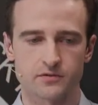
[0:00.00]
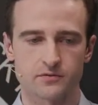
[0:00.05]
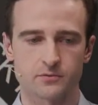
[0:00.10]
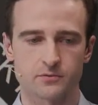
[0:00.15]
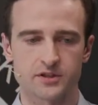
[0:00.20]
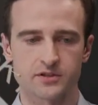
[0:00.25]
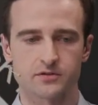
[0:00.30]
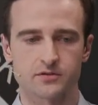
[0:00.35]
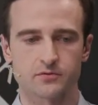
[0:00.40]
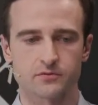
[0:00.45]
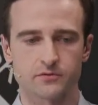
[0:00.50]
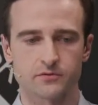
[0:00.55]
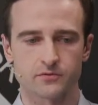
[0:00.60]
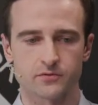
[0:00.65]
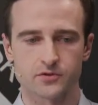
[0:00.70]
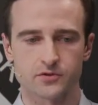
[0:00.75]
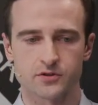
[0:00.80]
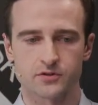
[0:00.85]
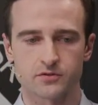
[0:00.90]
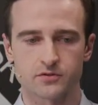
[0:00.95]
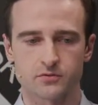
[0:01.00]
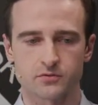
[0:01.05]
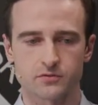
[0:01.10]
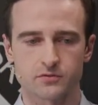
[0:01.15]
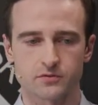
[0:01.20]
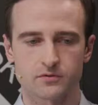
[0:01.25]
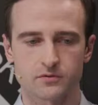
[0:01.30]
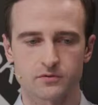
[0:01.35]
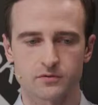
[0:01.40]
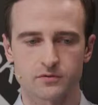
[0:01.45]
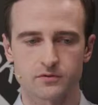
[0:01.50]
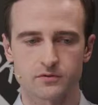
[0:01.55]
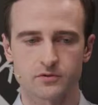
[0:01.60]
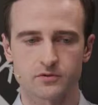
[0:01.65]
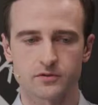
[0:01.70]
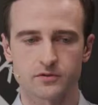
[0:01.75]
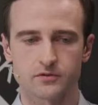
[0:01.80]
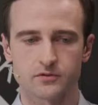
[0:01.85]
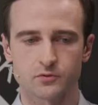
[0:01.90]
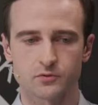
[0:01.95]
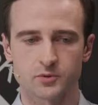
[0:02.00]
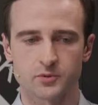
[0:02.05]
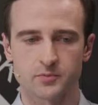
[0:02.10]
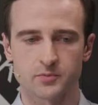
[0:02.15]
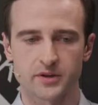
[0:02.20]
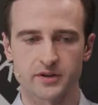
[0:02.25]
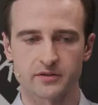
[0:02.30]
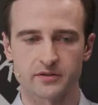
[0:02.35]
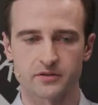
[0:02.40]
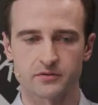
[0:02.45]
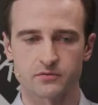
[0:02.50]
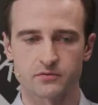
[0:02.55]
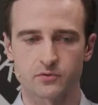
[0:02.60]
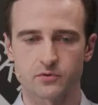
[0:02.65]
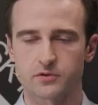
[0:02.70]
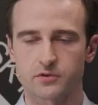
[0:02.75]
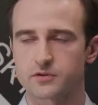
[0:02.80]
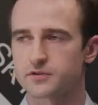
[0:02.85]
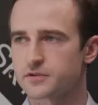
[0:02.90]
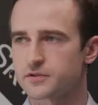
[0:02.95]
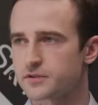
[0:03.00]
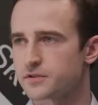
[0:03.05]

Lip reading: went for c2 in order to prepare e4